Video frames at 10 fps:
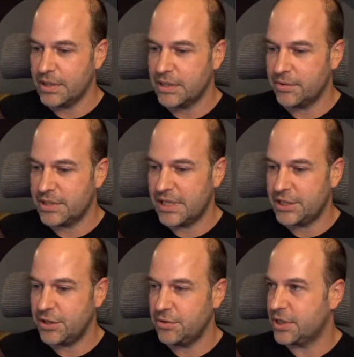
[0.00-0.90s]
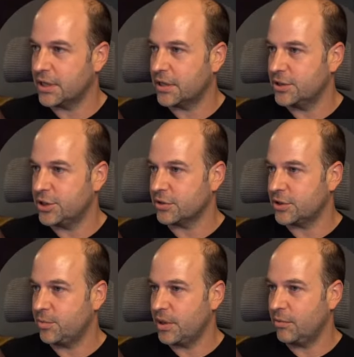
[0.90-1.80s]
So is this used in
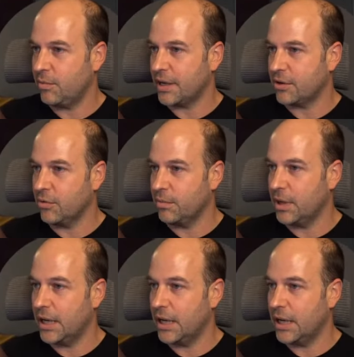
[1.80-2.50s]
conjunction with the Wacom?